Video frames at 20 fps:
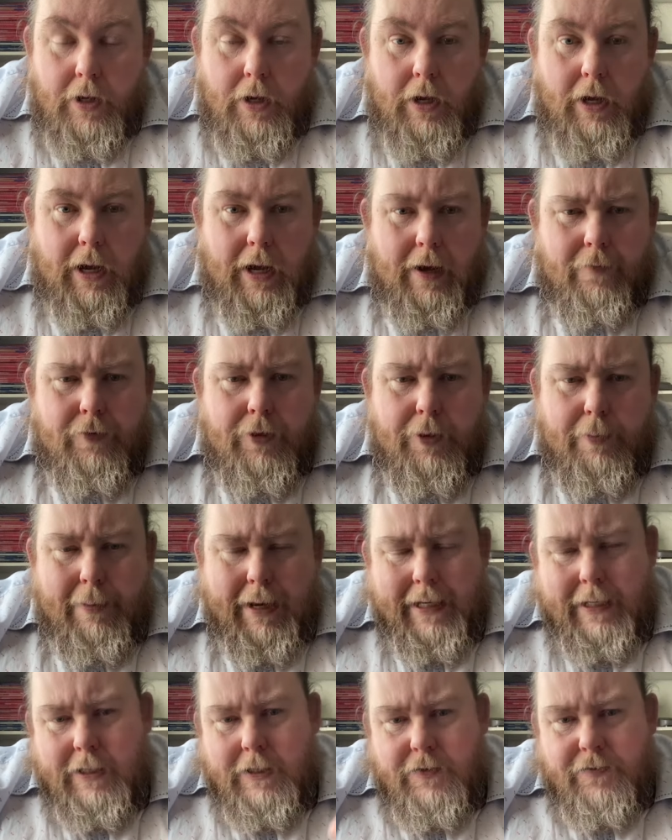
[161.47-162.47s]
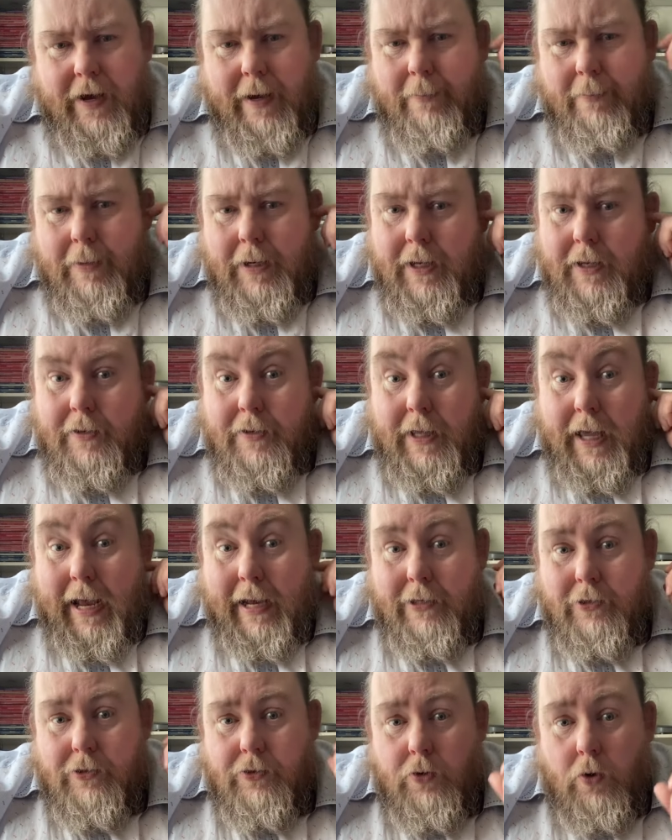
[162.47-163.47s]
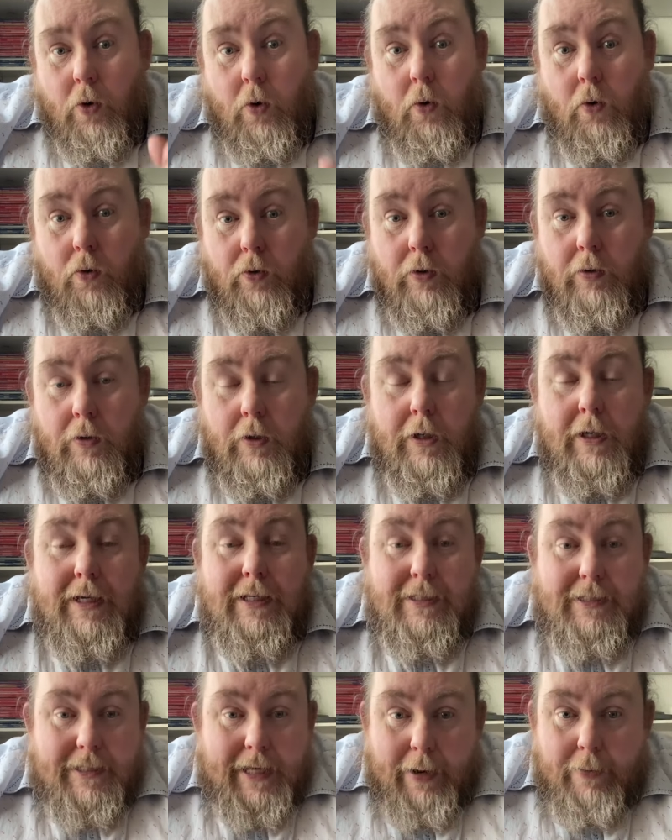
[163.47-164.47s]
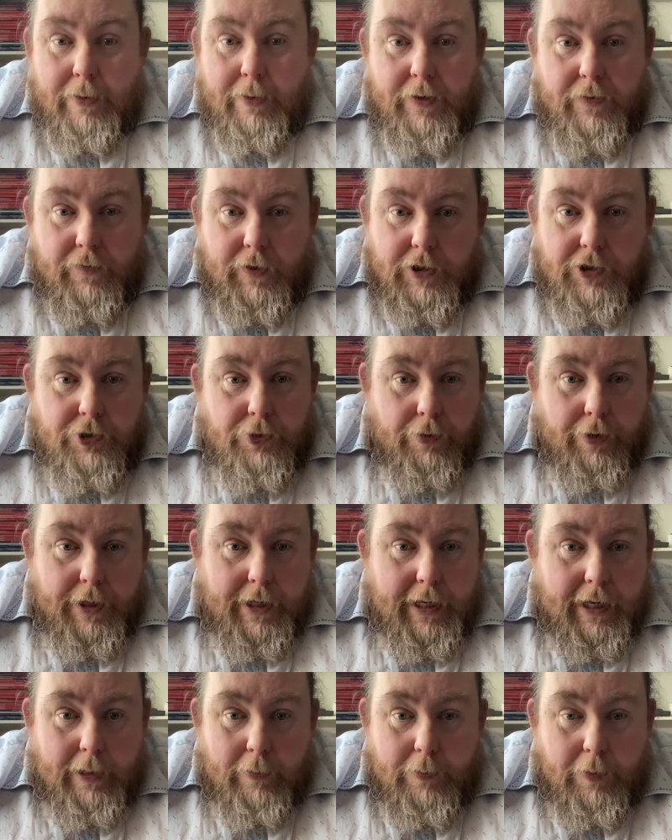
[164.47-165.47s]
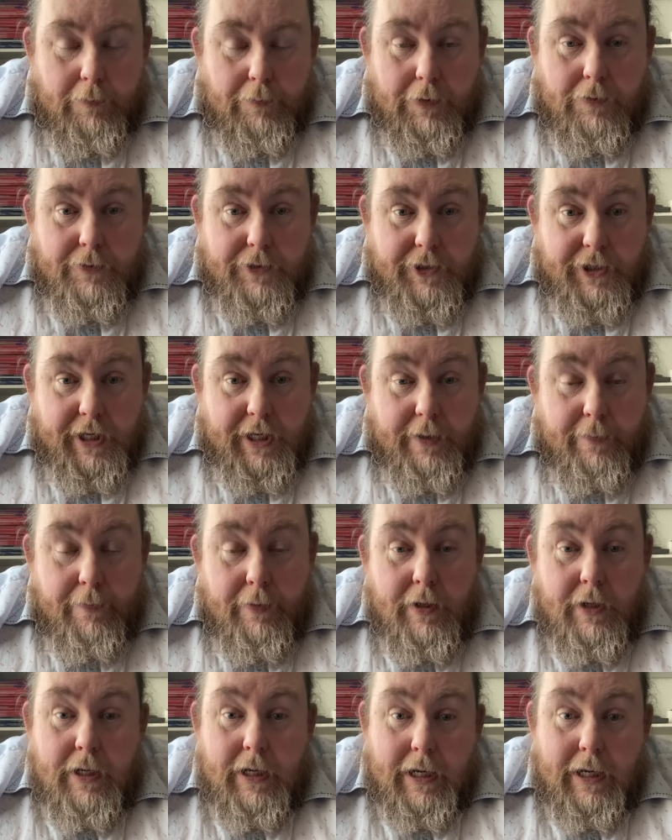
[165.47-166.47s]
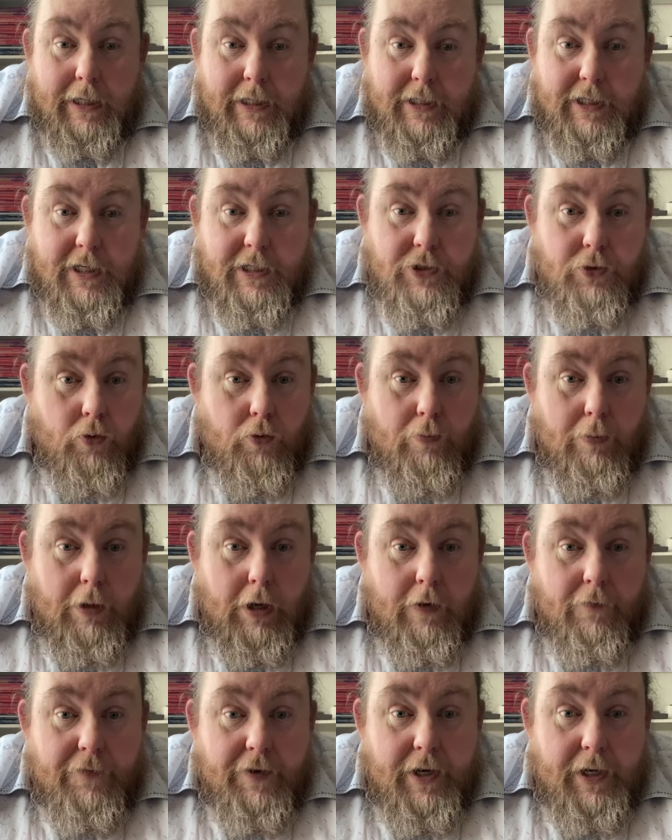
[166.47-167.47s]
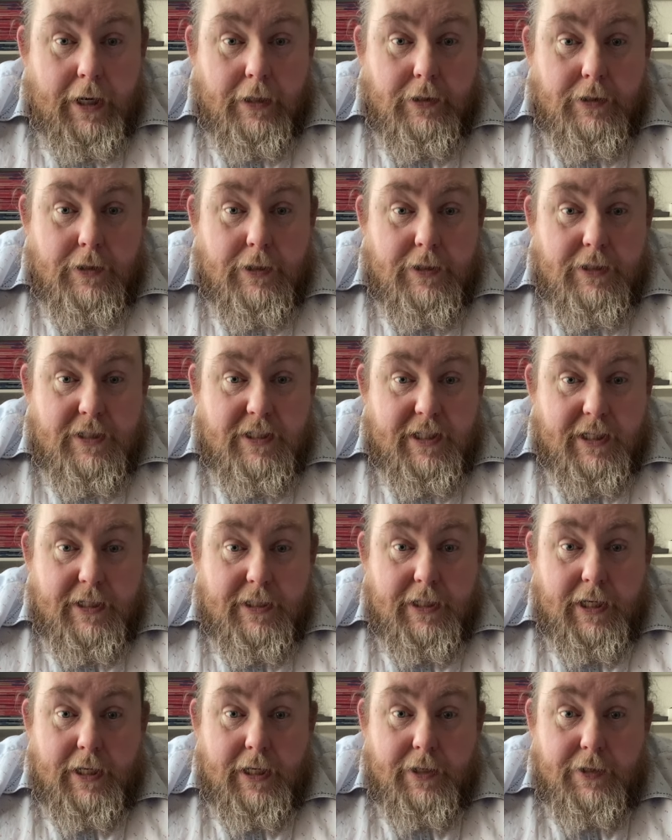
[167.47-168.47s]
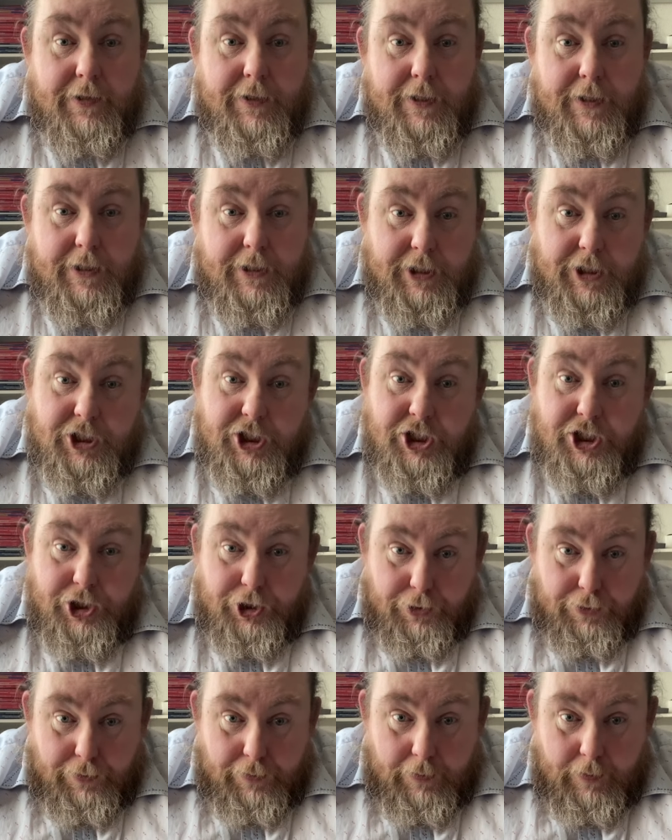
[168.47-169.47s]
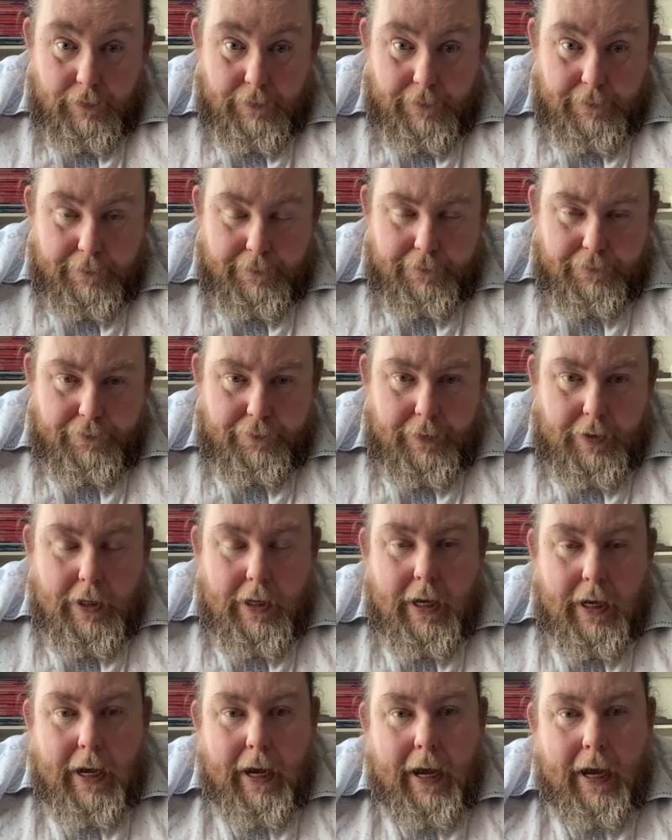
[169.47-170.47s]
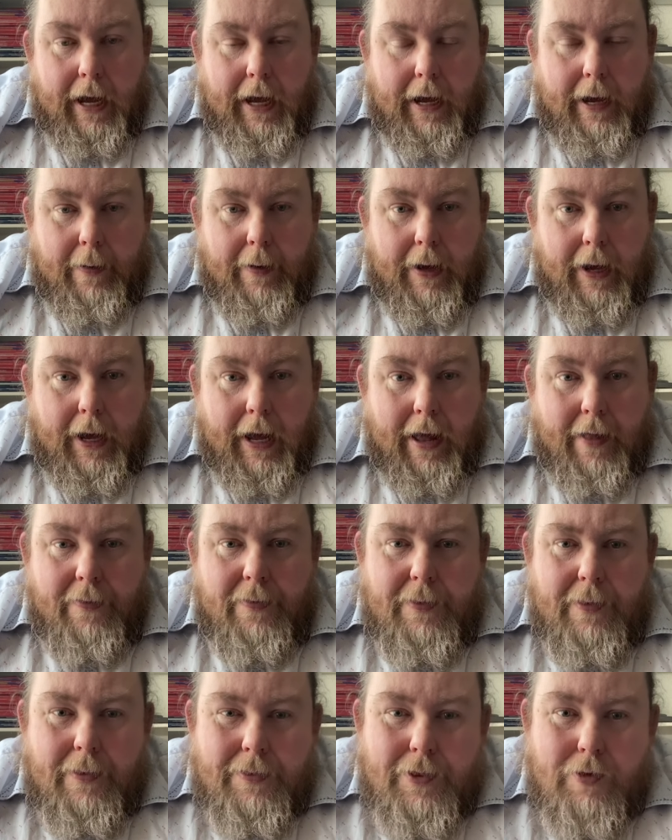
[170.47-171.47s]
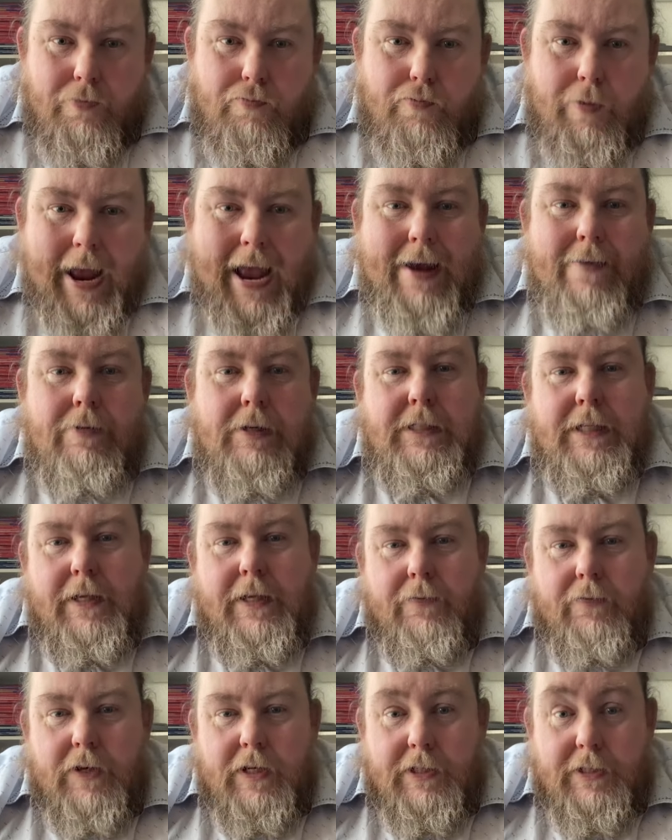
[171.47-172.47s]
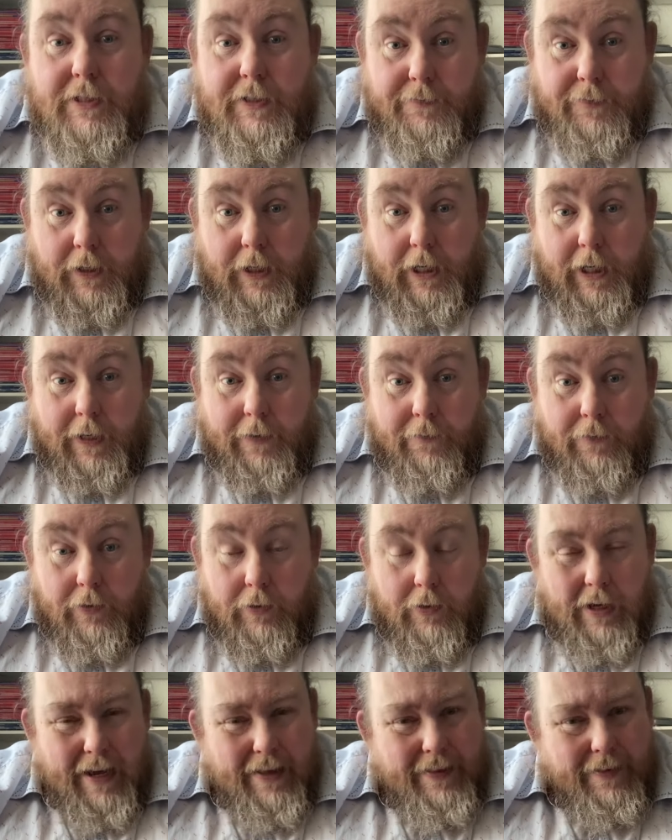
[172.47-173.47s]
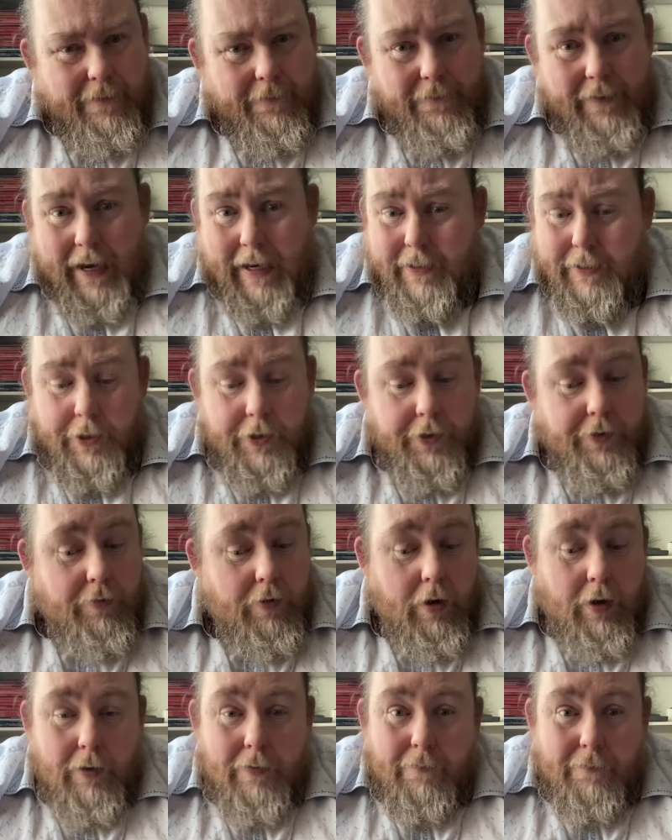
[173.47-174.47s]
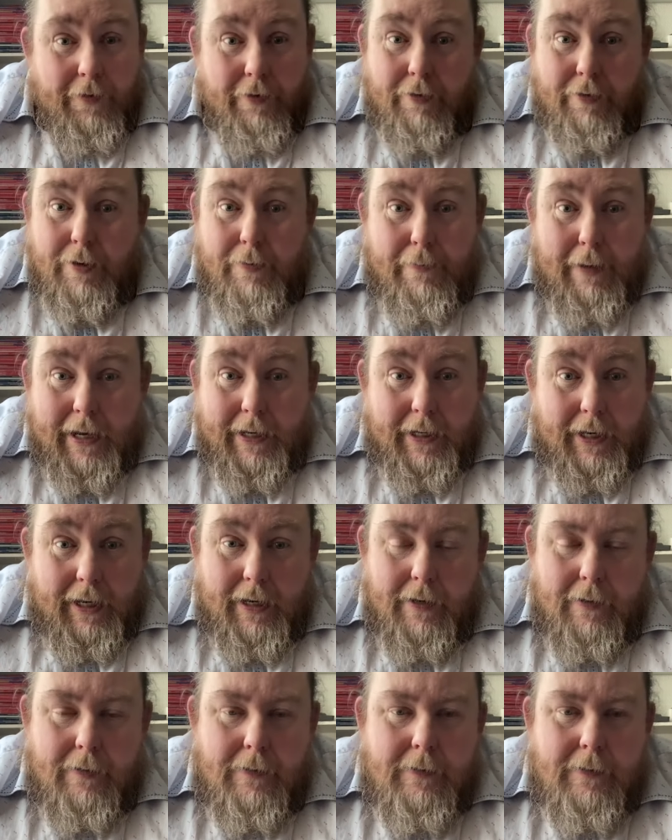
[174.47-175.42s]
For the Manners family at the Haddon Hall. It's now in the Victoria and Albert Museum, and it is hallmarked for London 1632. And the rarity of its survival and the fact that there aren't very many